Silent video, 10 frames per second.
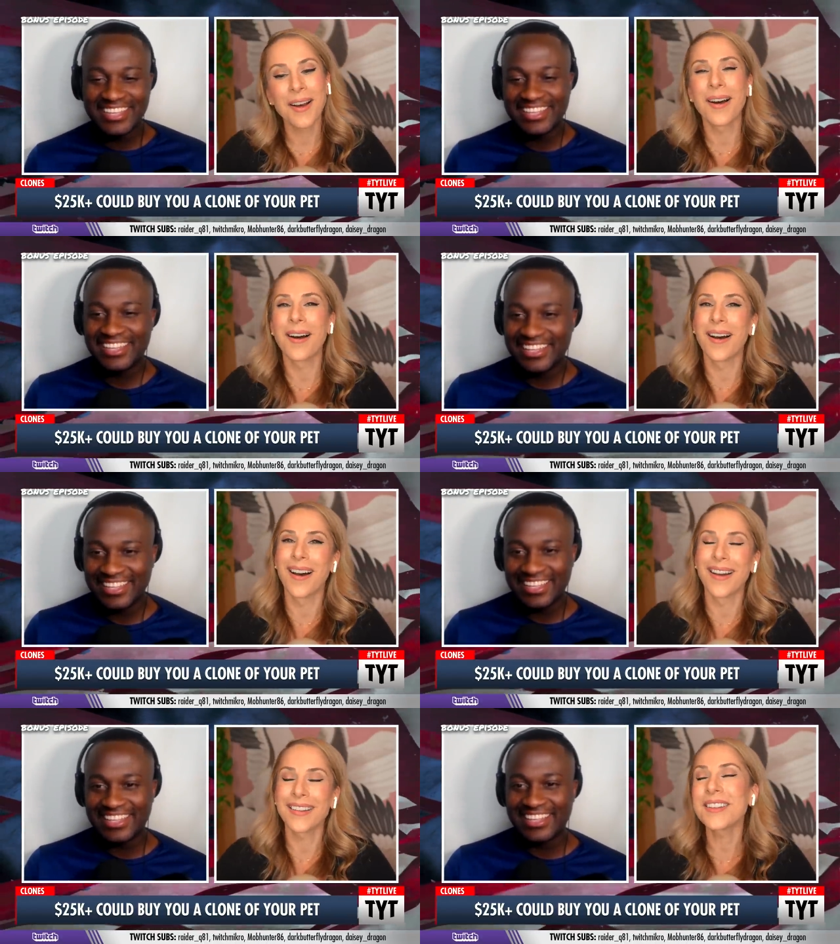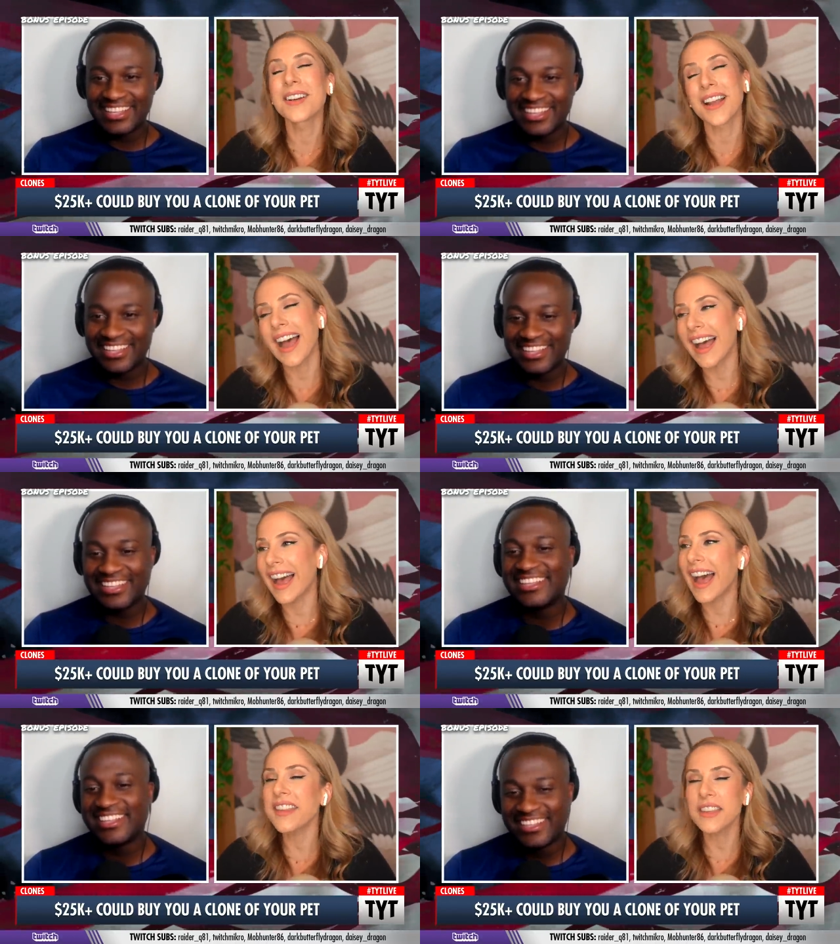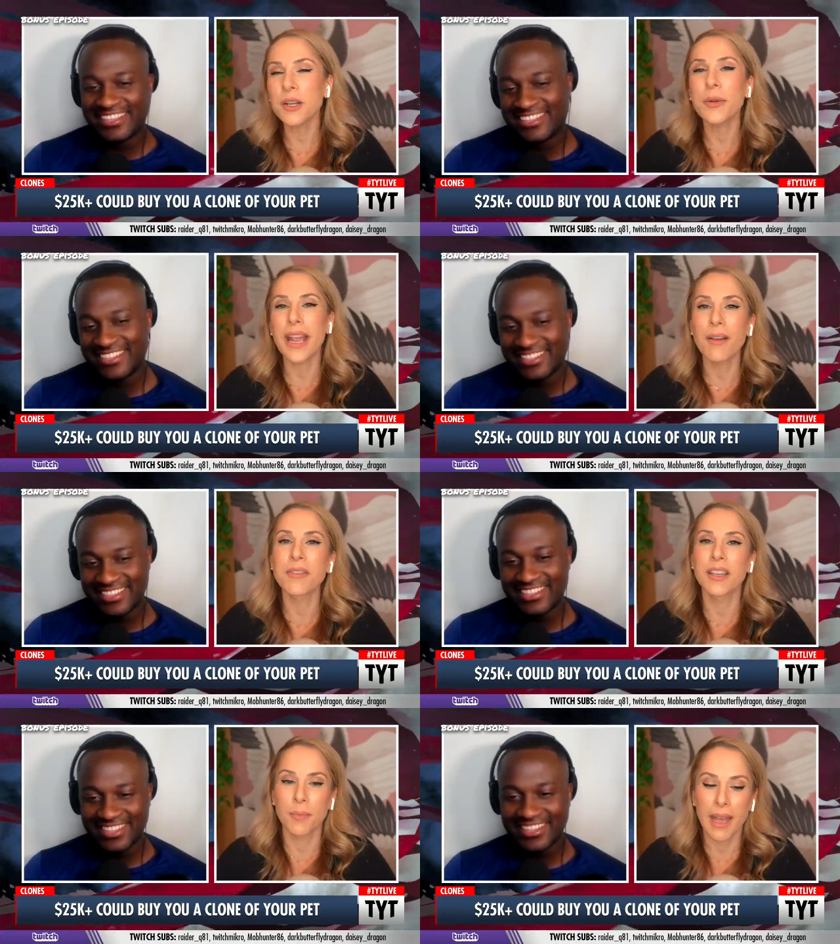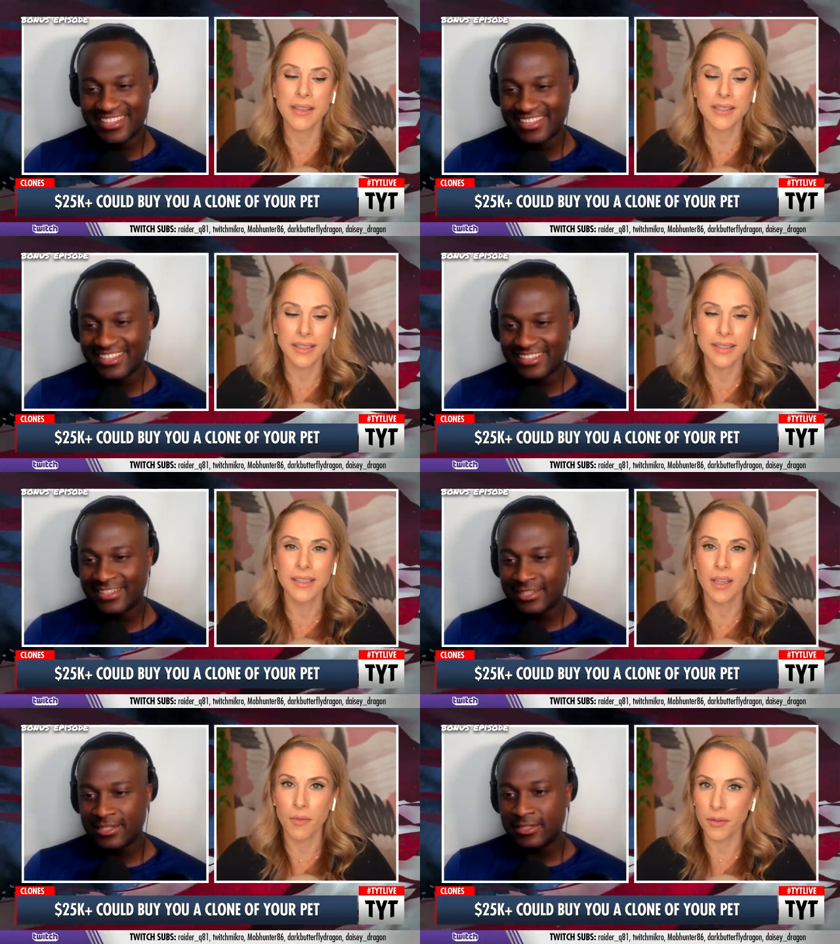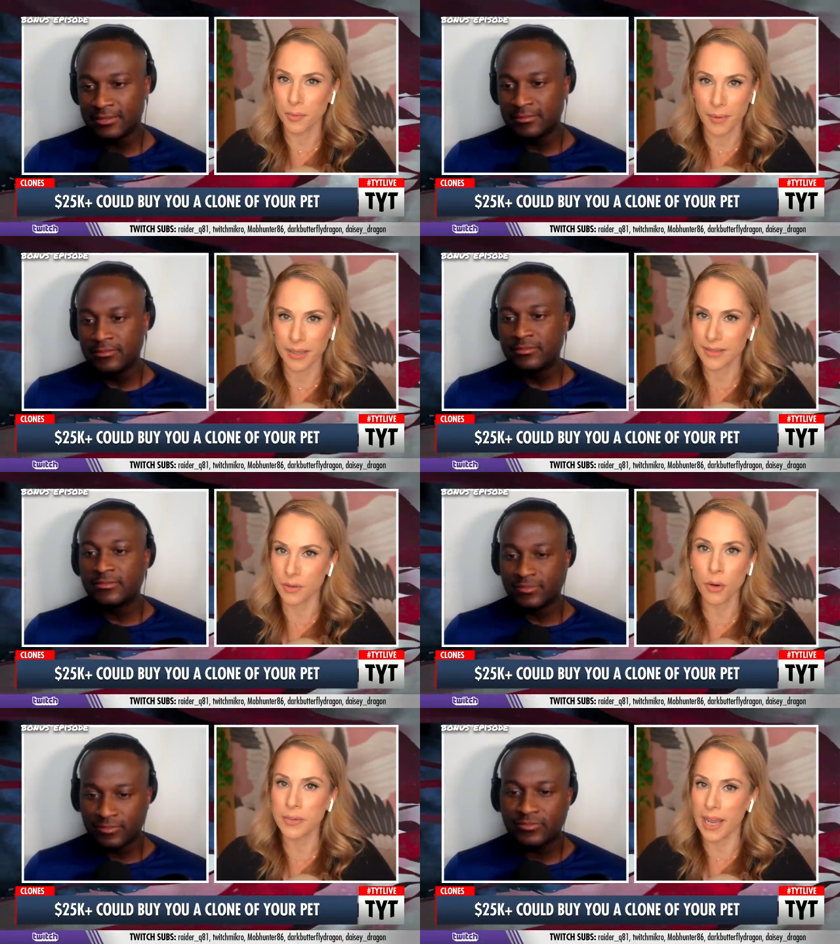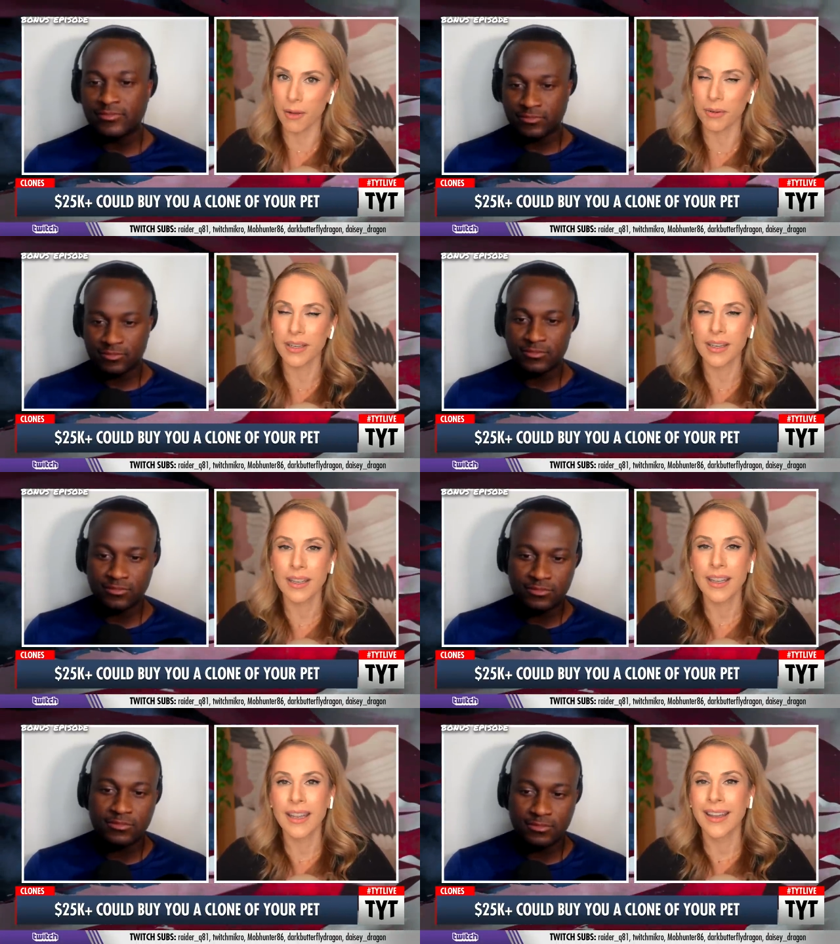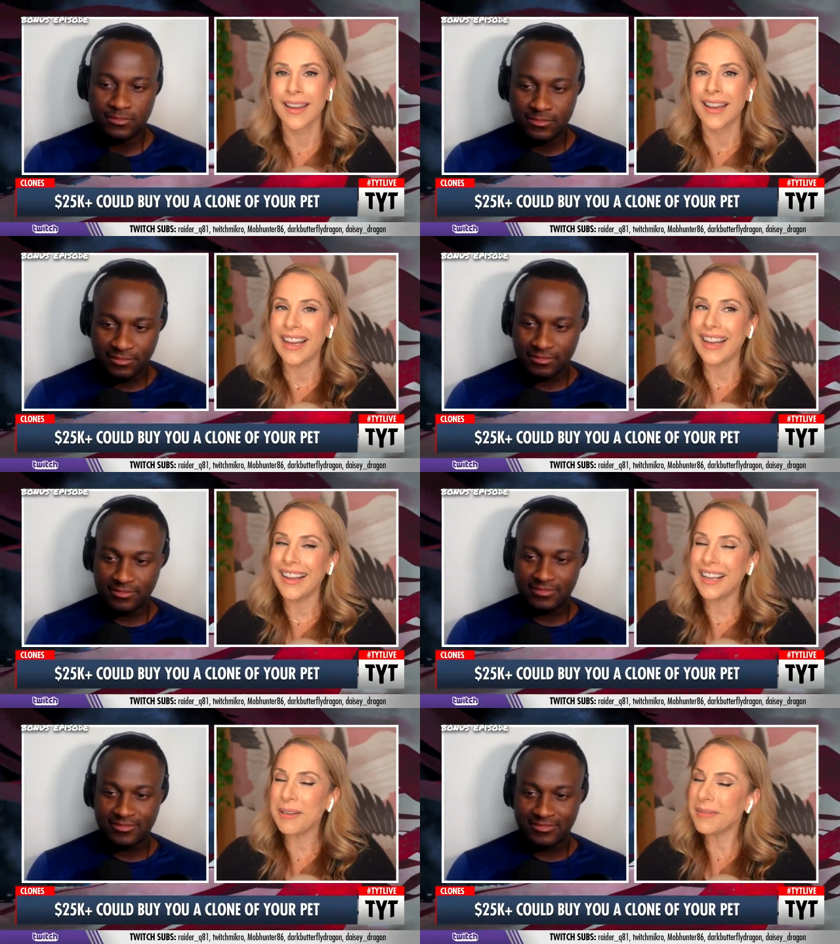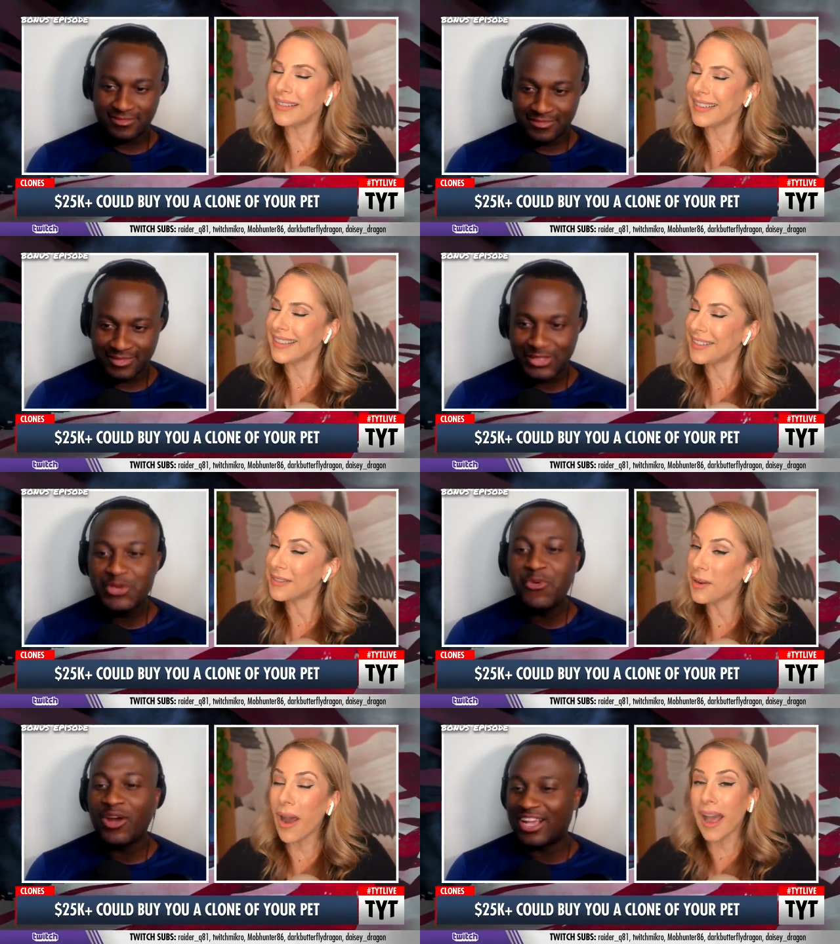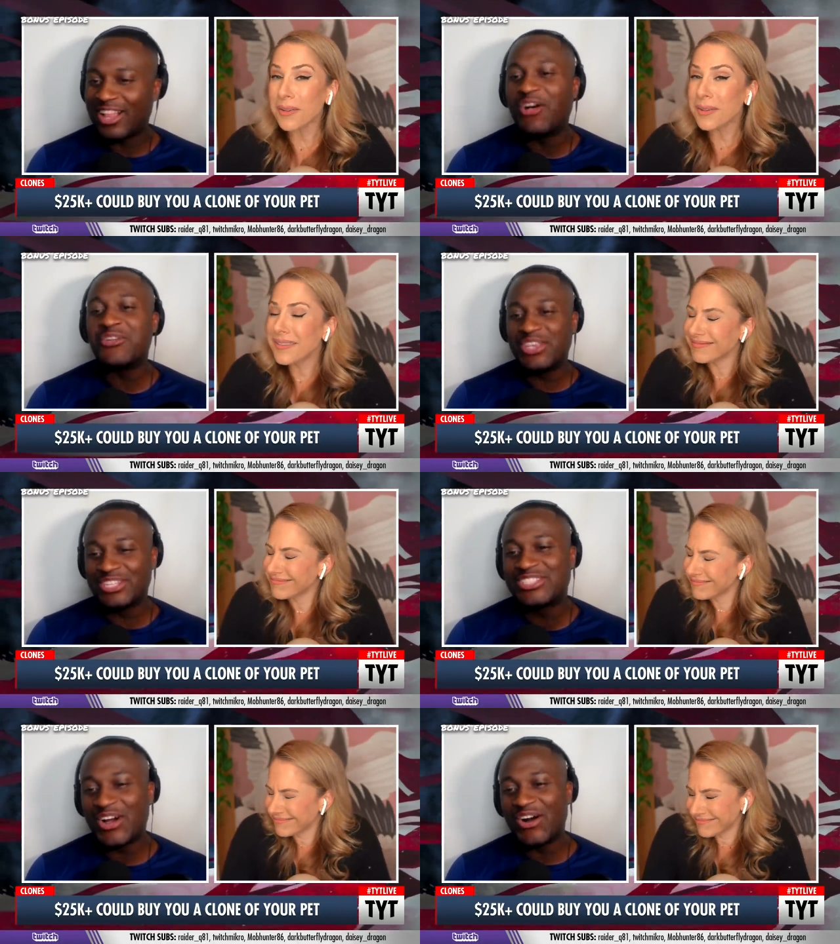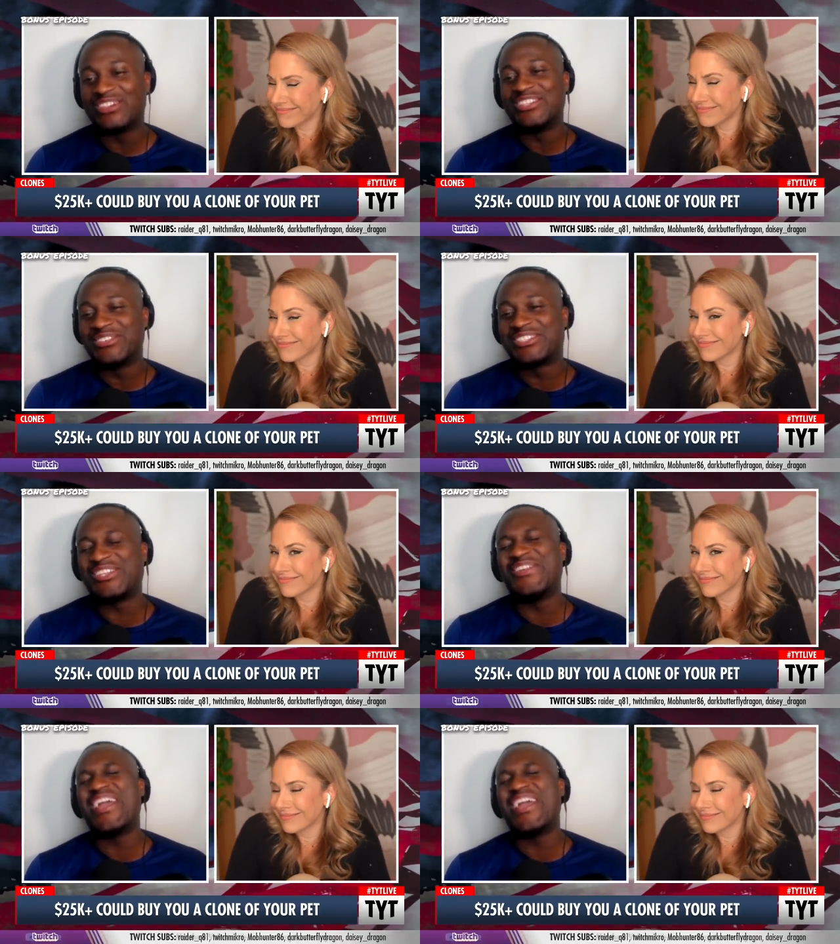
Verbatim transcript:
Speaker 1: I uh, look. I, I think we have the capacity to love other pets, no doubt. I'm,
Speaker 2: I don't you know. You want to clone your dog,
Speaker 1: don't